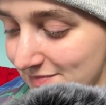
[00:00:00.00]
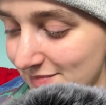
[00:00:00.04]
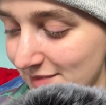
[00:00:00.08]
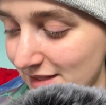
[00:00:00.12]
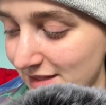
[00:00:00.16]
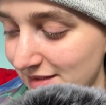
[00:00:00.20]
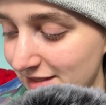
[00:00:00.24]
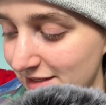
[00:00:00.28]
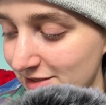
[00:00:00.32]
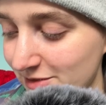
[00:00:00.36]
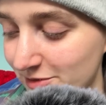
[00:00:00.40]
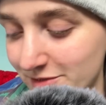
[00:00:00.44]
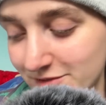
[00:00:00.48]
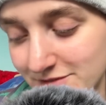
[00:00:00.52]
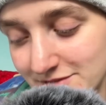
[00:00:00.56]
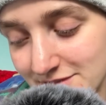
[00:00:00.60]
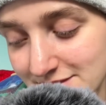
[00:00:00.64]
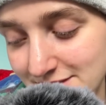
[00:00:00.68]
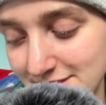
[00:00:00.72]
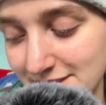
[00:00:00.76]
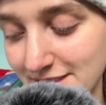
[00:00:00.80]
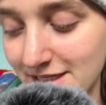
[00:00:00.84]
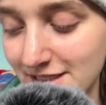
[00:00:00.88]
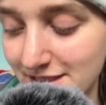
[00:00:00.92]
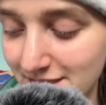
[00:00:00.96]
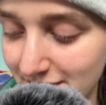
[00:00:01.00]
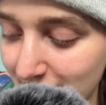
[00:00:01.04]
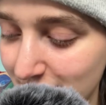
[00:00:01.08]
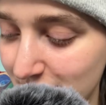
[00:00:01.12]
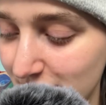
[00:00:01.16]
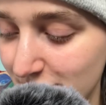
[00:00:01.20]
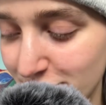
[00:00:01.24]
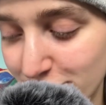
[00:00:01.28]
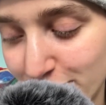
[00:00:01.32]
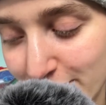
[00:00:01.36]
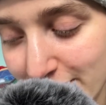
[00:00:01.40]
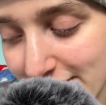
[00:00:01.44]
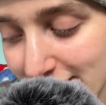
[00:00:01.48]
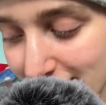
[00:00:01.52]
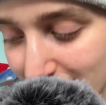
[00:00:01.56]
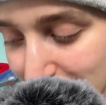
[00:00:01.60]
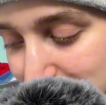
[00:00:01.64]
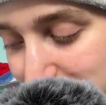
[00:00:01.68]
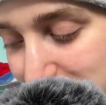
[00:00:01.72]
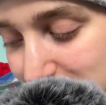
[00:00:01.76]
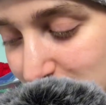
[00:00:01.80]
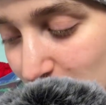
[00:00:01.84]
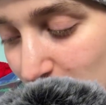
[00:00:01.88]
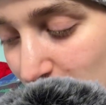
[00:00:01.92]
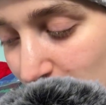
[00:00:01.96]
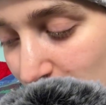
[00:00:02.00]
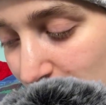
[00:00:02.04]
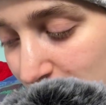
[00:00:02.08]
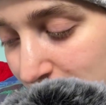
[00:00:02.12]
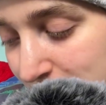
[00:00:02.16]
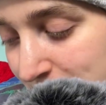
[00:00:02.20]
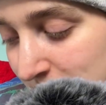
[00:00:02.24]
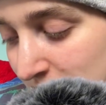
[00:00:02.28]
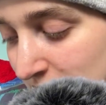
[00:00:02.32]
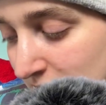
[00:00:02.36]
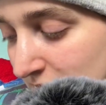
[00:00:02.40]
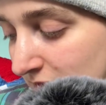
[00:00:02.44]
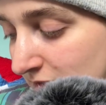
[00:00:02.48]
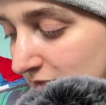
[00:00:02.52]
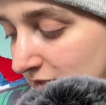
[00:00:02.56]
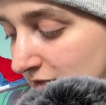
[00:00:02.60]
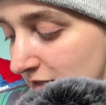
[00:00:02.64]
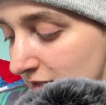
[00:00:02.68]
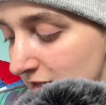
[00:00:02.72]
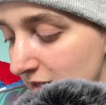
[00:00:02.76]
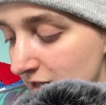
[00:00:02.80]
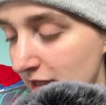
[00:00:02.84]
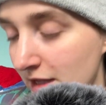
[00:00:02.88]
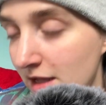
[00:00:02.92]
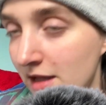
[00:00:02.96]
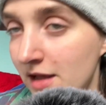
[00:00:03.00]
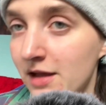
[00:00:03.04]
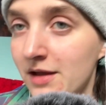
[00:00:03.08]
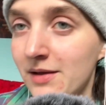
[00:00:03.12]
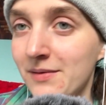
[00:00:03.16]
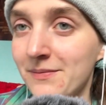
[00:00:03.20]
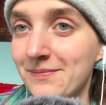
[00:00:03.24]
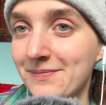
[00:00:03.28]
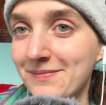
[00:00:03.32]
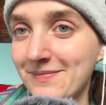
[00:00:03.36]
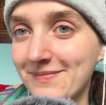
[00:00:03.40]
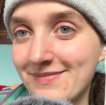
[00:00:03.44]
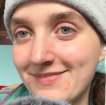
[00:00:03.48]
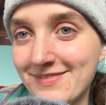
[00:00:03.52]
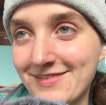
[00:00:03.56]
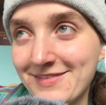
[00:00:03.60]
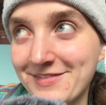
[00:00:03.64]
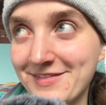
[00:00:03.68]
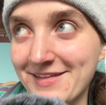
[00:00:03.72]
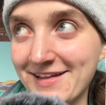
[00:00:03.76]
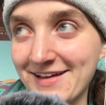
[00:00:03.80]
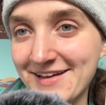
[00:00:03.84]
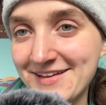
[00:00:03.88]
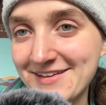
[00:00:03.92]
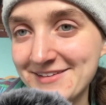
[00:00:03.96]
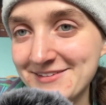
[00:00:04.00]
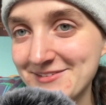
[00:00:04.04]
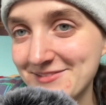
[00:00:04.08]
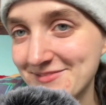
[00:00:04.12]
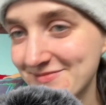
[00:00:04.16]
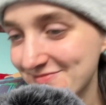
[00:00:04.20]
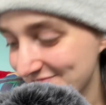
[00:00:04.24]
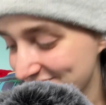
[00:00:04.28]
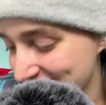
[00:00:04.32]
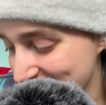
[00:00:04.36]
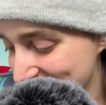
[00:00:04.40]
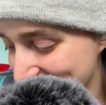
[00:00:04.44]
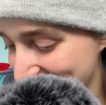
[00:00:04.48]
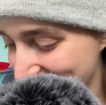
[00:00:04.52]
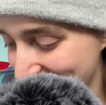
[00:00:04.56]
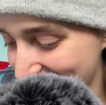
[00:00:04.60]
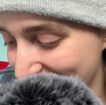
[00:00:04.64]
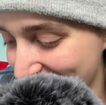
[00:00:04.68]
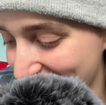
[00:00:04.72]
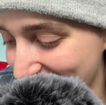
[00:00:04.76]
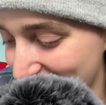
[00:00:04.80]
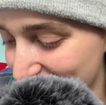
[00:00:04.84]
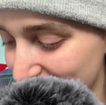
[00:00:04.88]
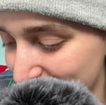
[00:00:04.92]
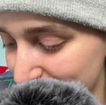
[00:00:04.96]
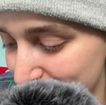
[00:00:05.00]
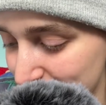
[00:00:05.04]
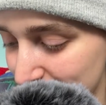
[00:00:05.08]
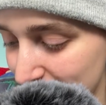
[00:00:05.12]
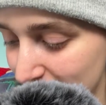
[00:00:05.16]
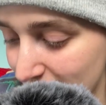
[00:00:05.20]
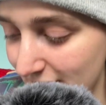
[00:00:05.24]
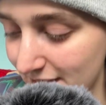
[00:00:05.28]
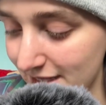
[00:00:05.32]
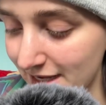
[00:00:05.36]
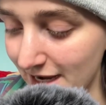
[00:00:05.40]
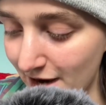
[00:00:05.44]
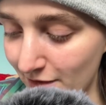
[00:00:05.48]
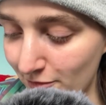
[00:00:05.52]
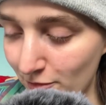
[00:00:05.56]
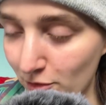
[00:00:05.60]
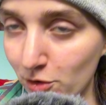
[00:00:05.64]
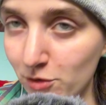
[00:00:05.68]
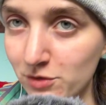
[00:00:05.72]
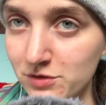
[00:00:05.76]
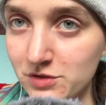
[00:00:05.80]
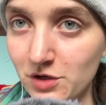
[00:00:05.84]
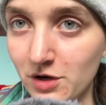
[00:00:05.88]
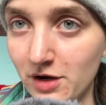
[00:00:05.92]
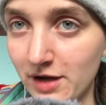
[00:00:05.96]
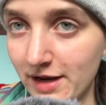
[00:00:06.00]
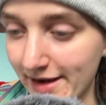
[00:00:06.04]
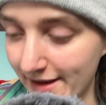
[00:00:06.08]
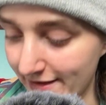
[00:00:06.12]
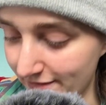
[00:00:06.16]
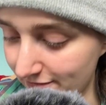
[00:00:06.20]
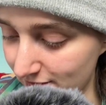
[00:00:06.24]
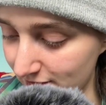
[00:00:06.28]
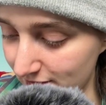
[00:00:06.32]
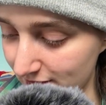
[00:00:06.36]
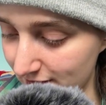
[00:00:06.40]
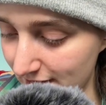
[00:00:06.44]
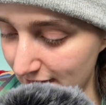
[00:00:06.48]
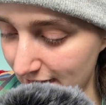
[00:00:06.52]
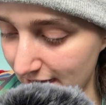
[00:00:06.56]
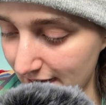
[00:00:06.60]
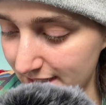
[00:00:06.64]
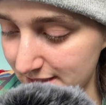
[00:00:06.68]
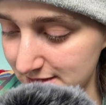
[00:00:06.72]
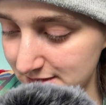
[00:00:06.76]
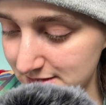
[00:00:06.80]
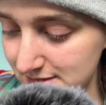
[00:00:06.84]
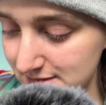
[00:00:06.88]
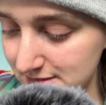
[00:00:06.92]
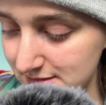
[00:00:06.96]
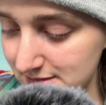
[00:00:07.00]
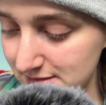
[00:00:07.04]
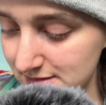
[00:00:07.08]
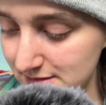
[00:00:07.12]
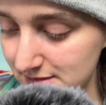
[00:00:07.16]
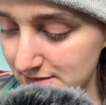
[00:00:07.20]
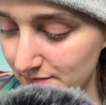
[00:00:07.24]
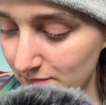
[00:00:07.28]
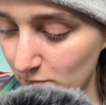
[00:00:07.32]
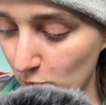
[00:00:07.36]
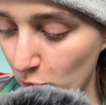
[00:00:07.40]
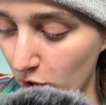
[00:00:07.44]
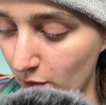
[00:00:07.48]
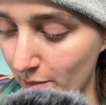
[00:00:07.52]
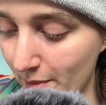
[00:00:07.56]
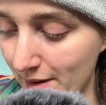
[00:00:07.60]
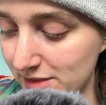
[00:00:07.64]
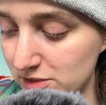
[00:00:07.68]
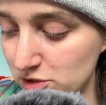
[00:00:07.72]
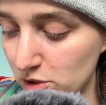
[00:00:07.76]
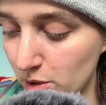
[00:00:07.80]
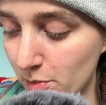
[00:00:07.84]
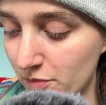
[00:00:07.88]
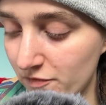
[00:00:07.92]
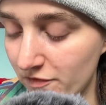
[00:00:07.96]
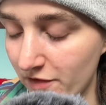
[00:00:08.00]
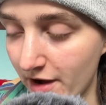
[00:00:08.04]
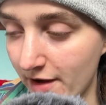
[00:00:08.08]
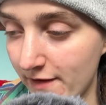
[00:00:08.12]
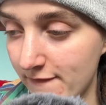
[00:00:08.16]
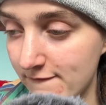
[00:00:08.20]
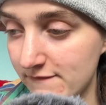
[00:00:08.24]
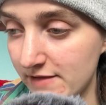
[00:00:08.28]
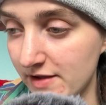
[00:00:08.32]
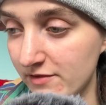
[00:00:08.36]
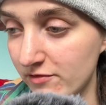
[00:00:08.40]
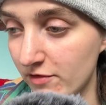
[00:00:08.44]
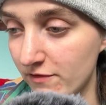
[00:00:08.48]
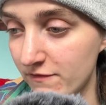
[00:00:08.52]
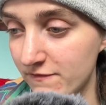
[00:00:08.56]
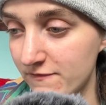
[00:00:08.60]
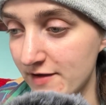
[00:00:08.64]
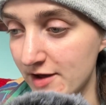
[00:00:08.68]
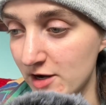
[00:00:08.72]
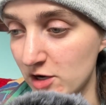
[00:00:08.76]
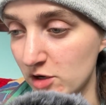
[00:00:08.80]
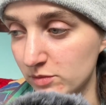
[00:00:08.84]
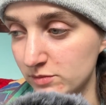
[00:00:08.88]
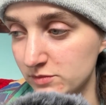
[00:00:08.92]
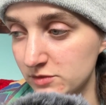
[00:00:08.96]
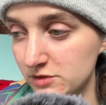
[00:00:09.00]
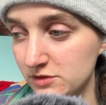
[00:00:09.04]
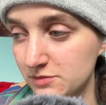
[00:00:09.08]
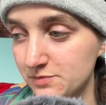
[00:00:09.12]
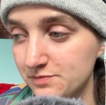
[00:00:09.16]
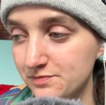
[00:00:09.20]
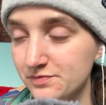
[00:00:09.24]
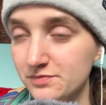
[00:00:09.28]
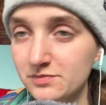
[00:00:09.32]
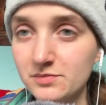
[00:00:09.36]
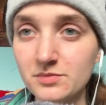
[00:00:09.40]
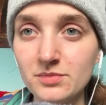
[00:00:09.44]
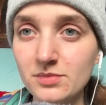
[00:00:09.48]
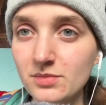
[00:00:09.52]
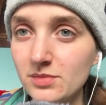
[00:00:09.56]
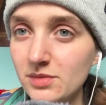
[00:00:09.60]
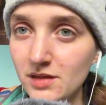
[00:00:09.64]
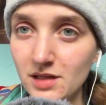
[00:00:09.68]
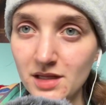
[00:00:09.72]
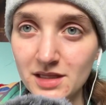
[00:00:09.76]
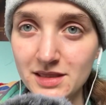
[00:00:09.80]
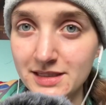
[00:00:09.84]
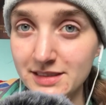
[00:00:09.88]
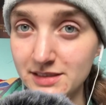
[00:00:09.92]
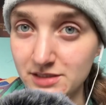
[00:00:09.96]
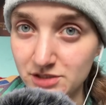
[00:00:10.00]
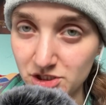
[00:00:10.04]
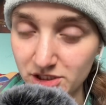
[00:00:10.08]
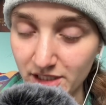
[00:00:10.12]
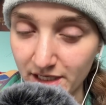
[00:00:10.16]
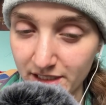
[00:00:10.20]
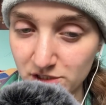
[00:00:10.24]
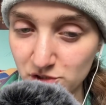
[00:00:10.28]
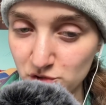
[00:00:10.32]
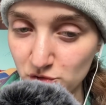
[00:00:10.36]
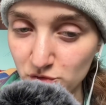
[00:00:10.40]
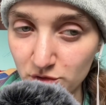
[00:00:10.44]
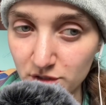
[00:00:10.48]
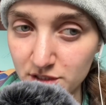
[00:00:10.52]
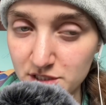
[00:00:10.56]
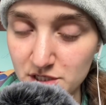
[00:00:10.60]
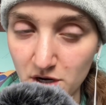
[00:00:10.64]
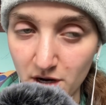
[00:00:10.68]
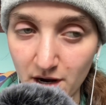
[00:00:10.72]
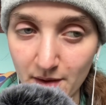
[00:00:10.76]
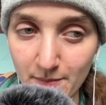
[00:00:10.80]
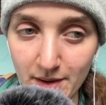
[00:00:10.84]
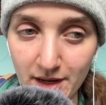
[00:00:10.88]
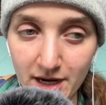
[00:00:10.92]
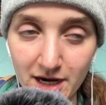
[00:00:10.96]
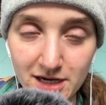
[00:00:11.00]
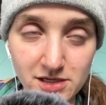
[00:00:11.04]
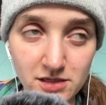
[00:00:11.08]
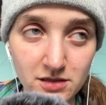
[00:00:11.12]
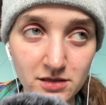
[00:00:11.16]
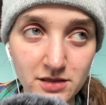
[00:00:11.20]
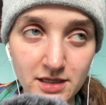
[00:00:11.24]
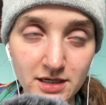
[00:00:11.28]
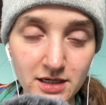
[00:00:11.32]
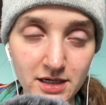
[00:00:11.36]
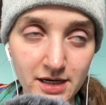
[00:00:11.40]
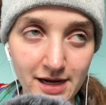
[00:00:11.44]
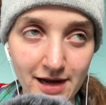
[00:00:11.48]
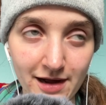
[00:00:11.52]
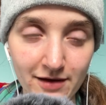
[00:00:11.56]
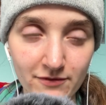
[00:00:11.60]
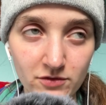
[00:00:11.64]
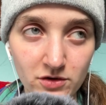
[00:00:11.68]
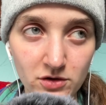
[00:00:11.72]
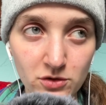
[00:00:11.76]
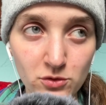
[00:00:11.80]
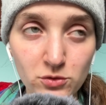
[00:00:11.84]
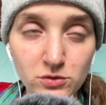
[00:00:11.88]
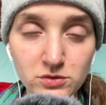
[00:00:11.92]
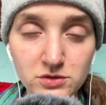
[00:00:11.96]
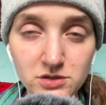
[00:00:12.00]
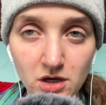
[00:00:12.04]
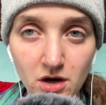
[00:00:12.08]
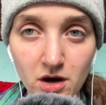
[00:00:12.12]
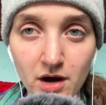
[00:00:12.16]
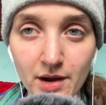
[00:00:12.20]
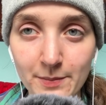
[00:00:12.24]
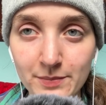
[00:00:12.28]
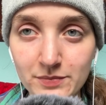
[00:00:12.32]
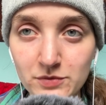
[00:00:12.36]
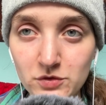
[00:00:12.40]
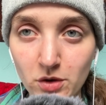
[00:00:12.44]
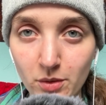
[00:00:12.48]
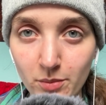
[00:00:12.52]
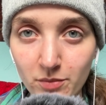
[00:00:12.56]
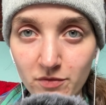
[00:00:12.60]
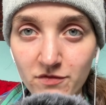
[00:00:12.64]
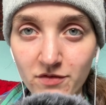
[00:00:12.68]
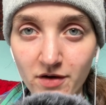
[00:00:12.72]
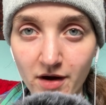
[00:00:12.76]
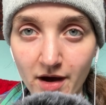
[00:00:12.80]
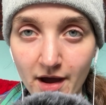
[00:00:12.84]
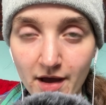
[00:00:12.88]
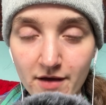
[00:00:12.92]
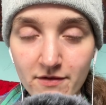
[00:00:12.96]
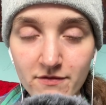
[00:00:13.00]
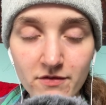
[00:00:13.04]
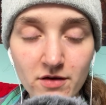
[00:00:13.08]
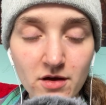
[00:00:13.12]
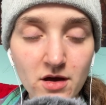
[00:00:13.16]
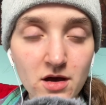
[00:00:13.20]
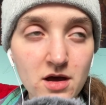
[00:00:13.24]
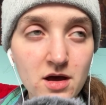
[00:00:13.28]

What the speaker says: They also say thank you for my ASMR. Thanks. Carol.11 asks, what are my top 5 favourite films? These change all the time, like I don't think I have all-time top 5.